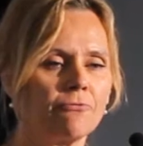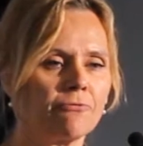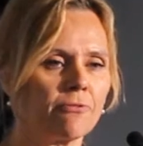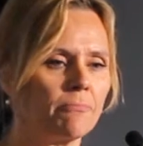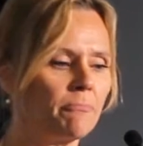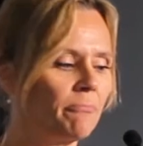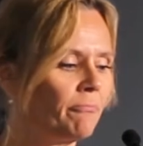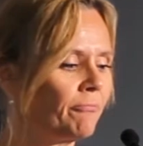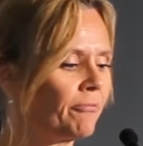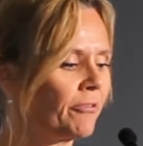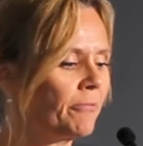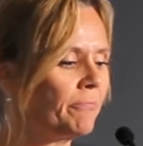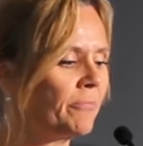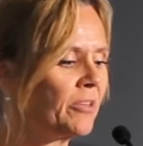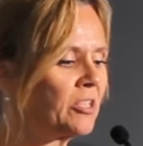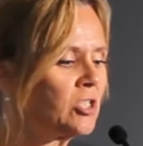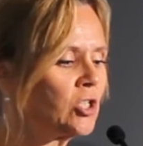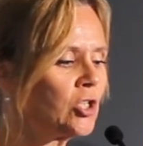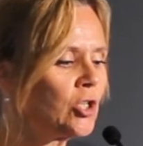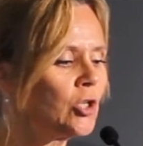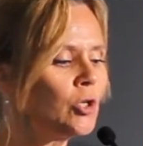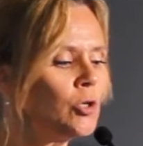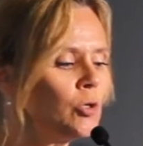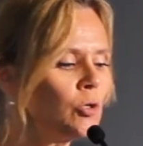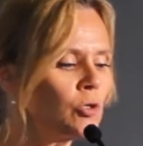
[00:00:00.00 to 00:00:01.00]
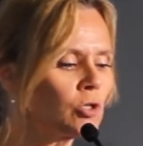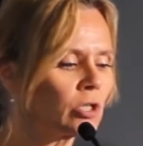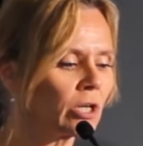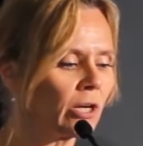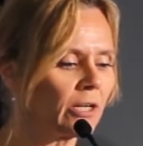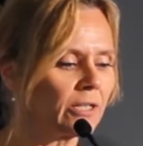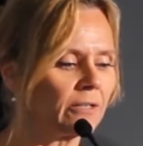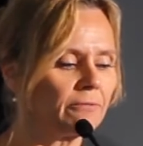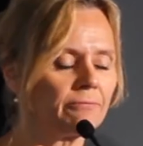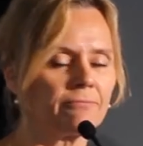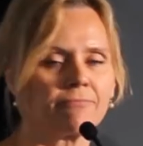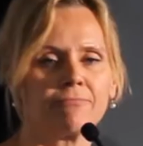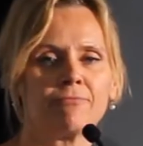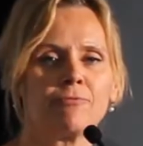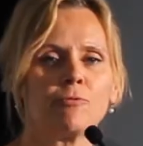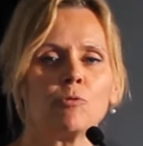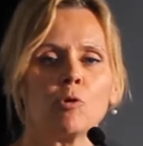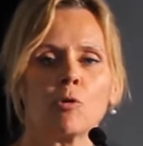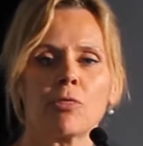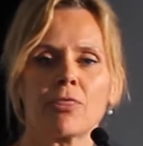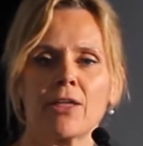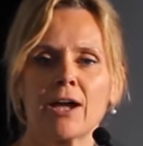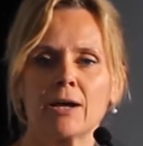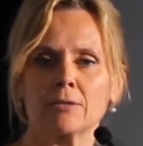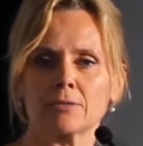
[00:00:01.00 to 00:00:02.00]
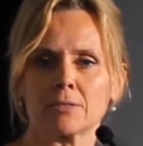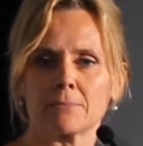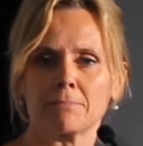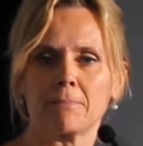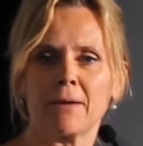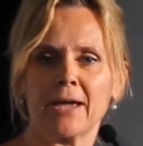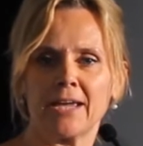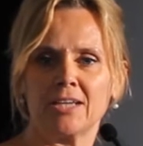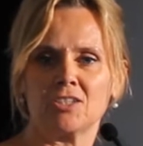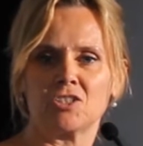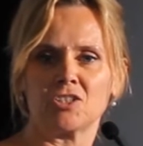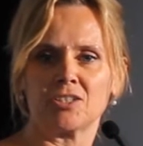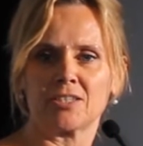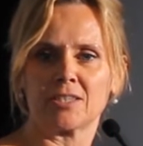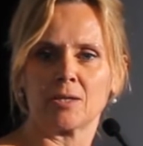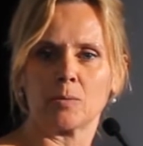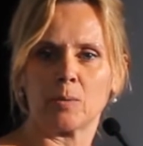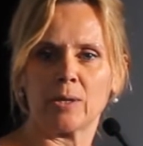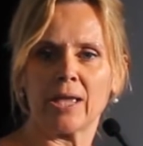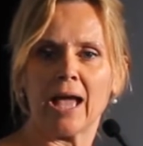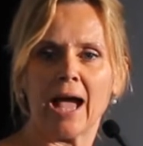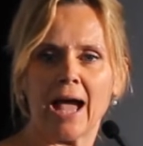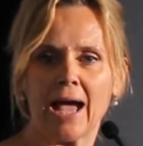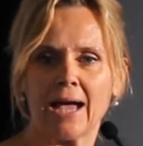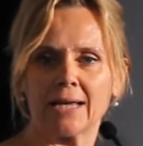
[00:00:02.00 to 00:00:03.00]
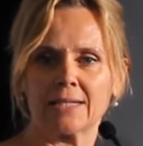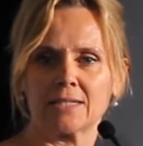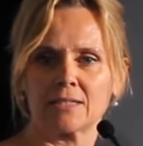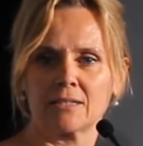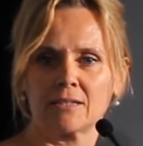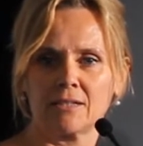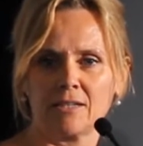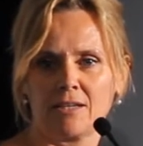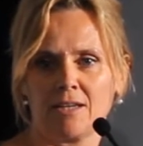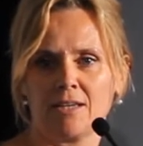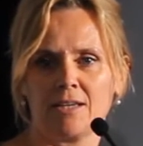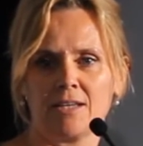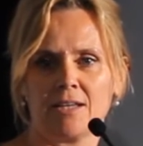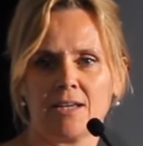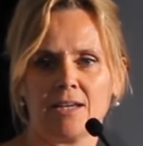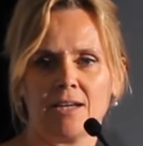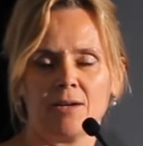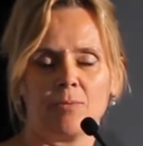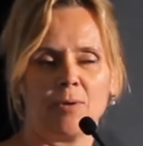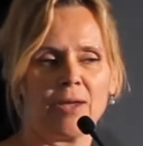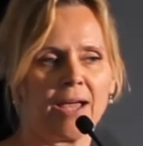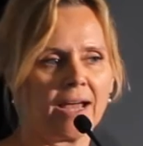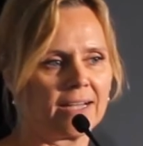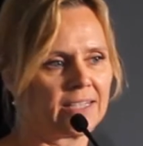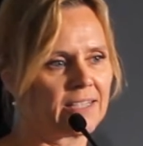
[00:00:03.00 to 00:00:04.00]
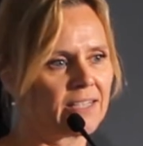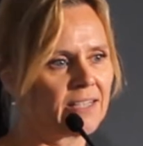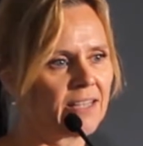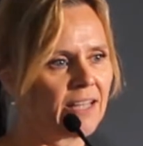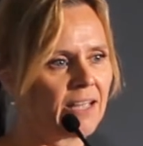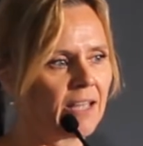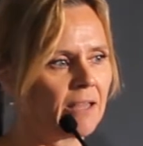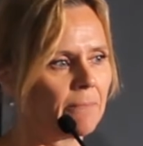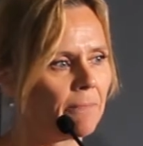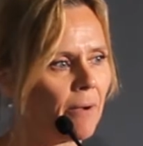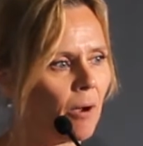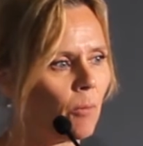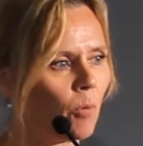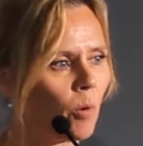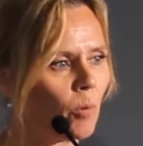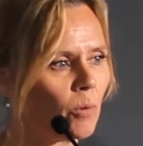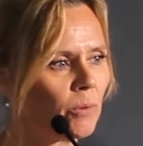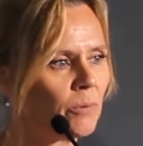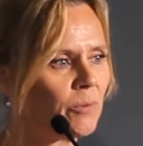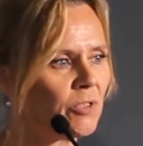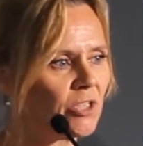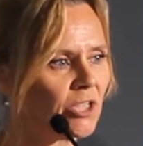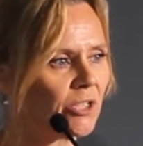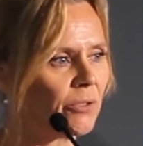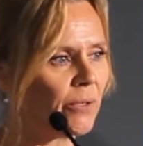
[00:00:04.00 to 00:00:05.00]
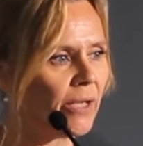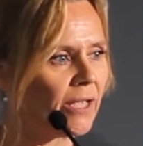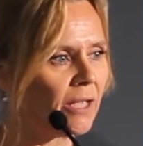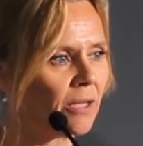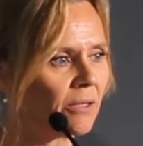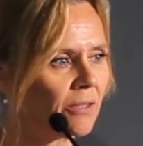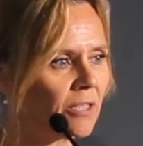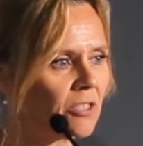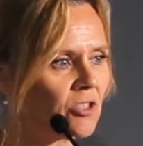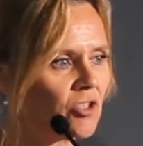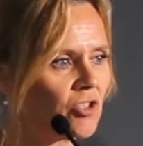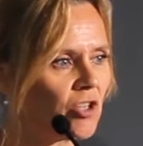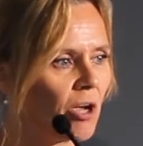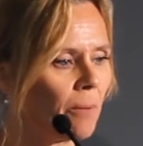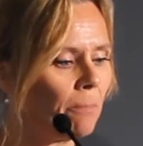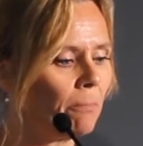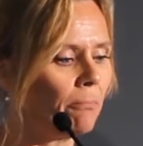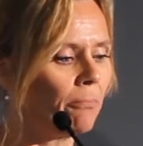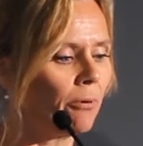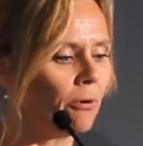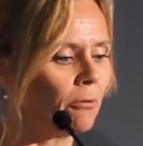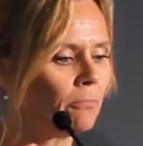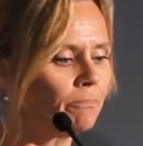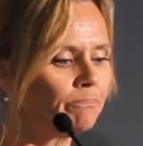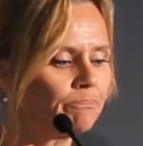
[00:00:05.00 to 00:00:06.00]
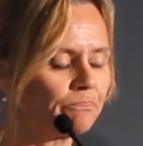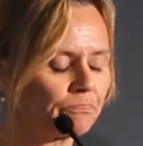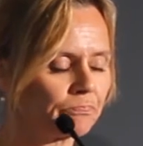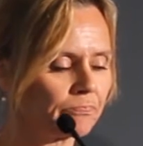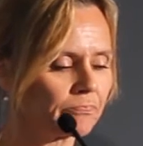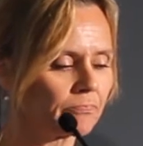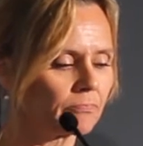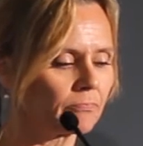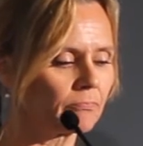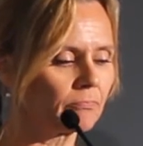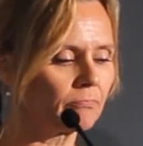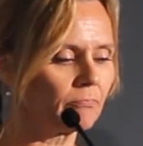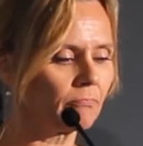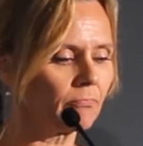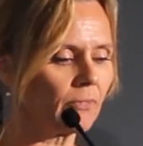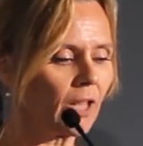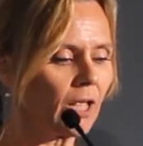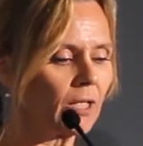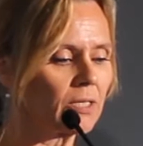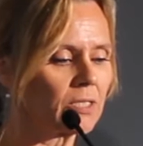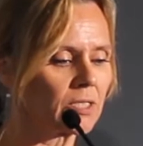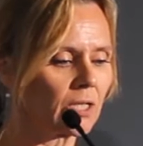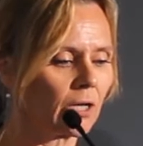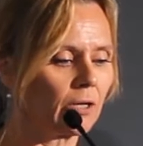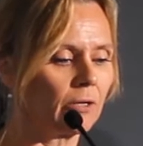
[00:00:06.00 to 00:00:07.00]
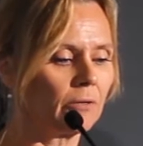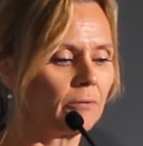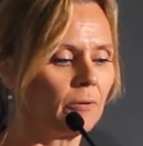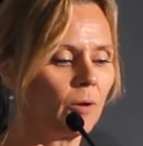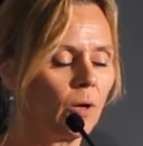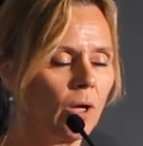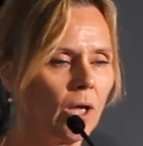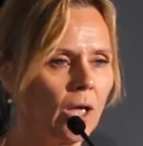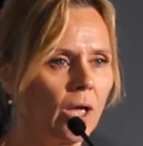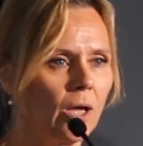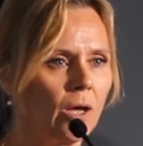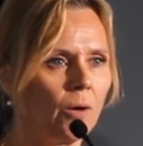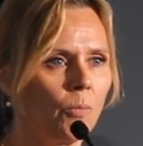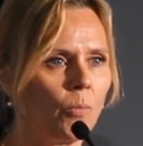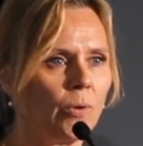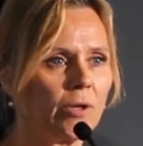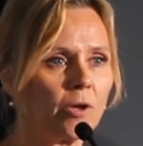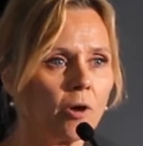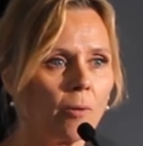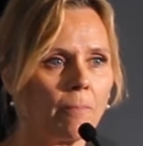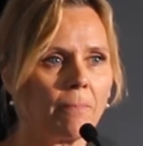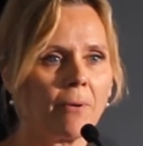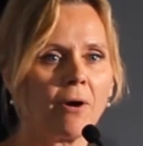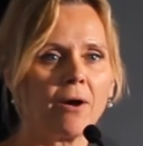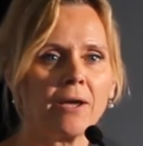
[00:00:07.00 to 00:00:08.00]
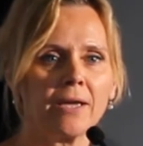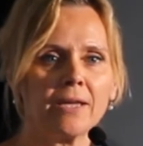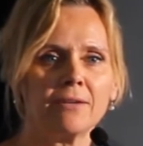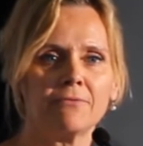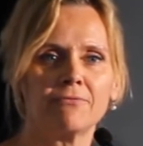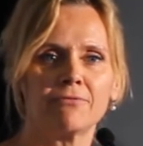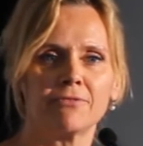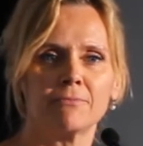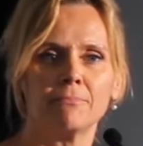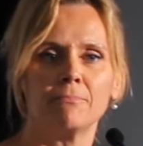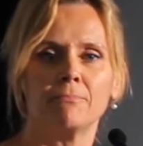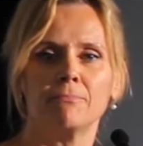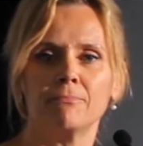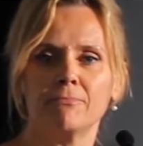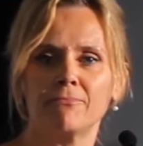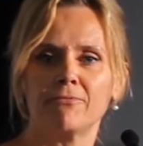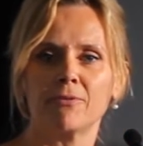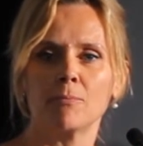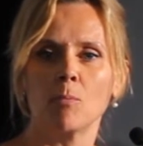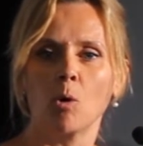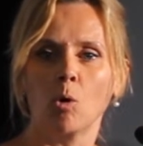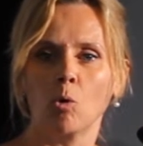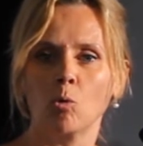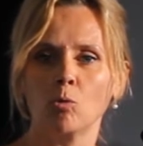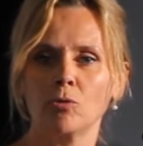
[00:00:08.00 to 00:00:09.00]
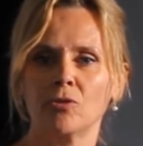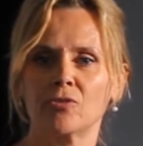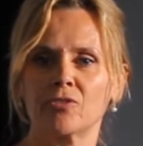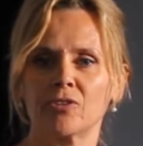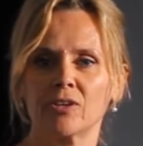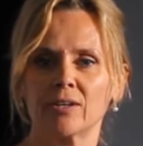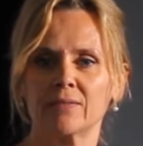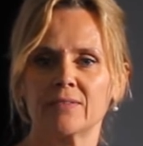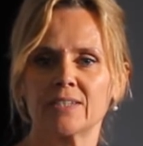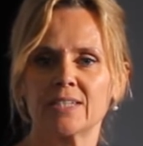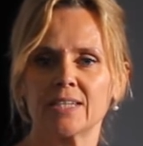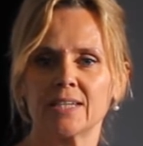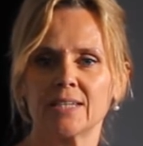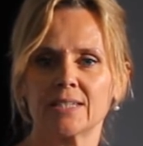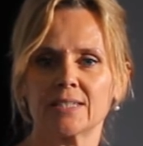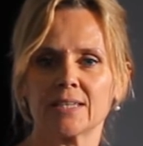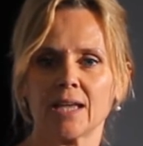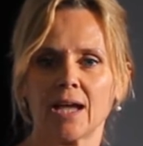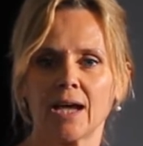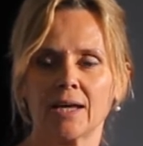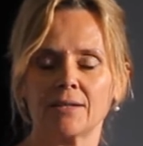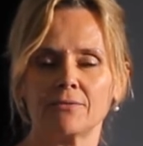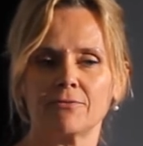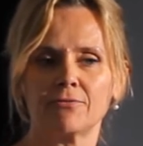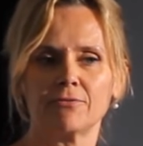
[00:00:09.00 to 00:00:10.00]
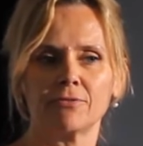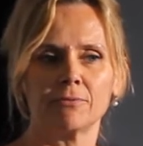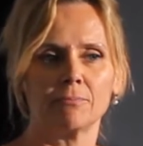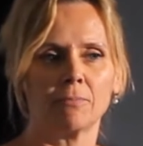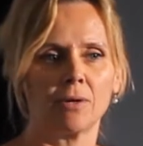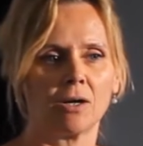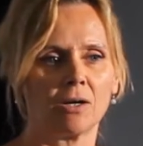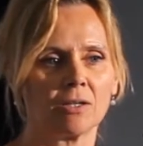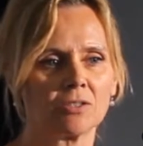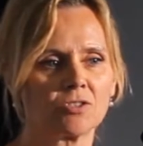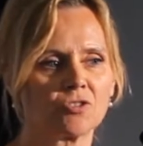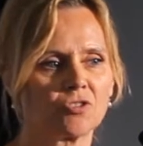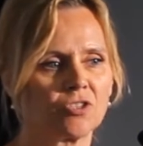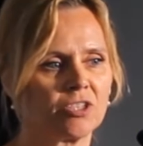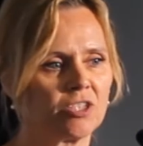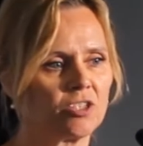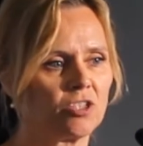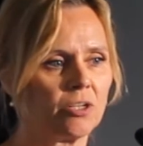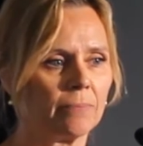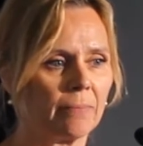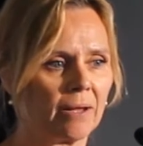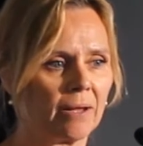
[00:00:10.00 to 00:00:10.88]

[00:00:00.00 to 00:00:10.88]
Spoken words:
from this huge kind of 4,000 pages that we had to think about what we were doing, this jumble. So we got buy-in from all the services and from our strategic